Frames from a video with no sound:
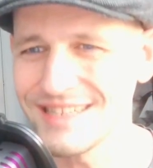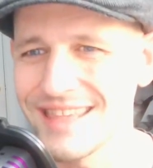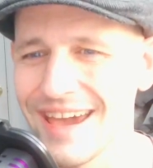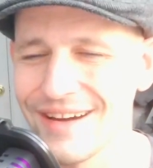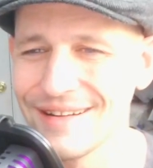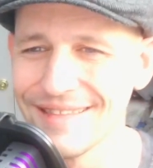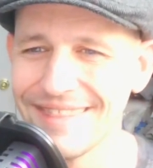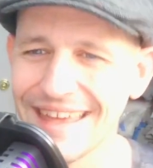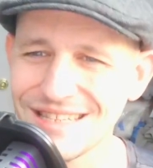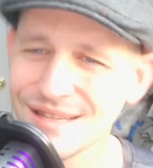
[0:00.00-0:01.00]
thou?
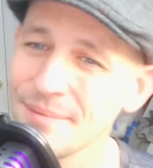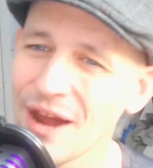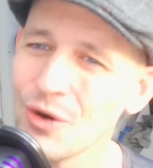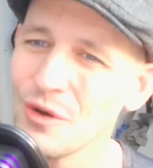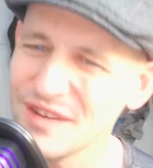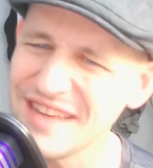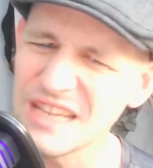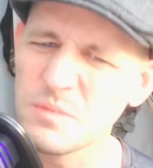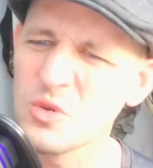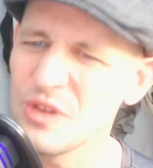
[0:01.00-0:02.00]
That's the power of a
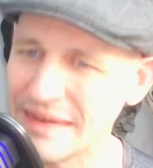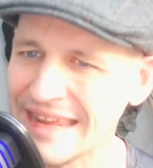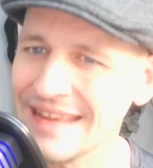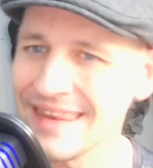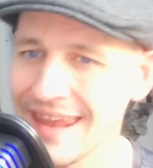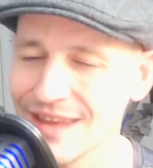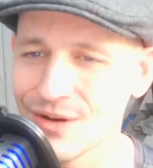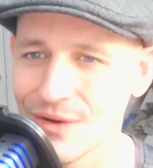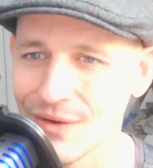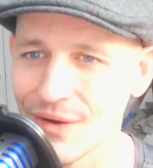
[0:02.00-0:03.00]
despot, a
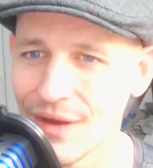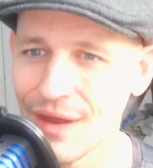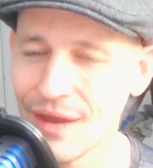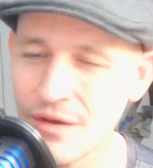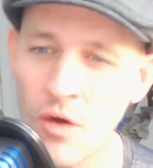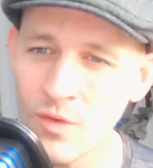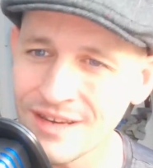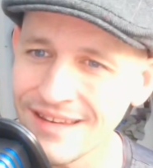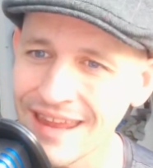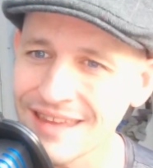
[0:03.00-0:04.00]
dictator. No
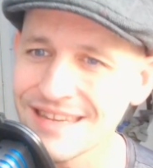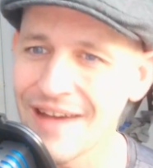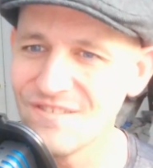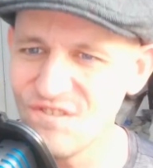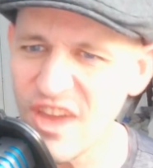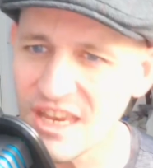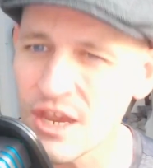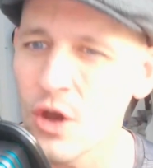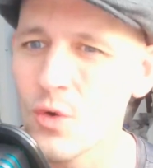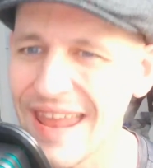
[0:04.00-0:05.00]
one can
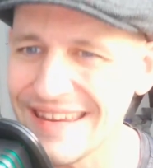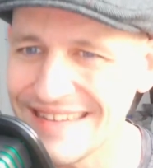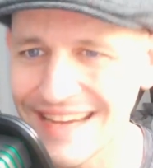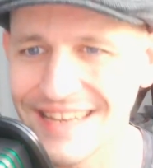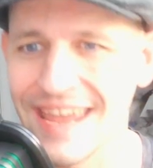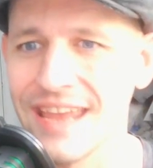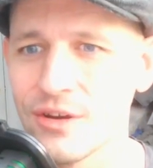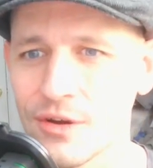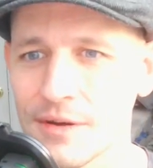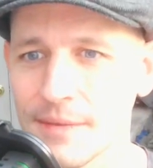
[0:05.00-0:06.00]
veto a
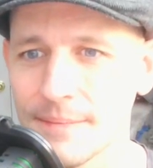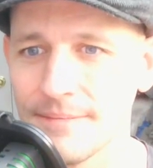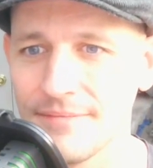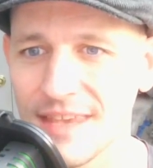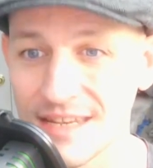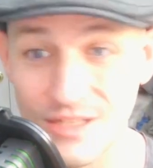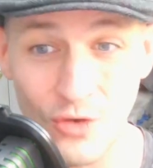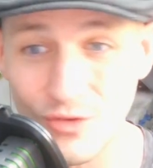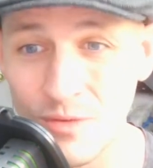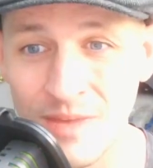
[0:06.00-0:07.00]
dictator in his
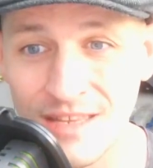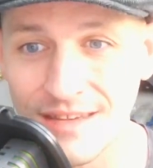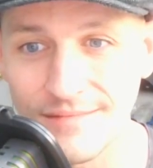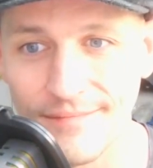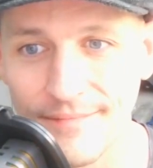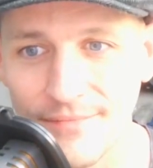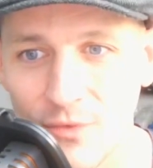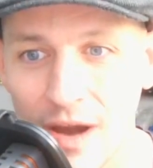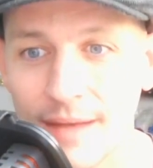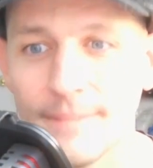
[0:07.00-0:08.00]
own dominion,
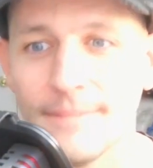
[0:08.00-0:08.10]
right?